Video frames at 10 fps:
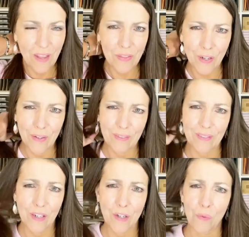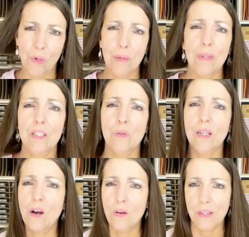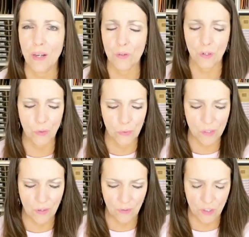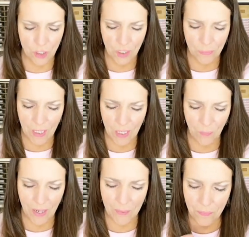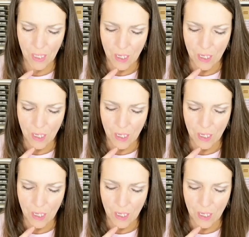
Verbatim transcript: they're they're going to want to be doing all the other cool stuff on the ship anyway.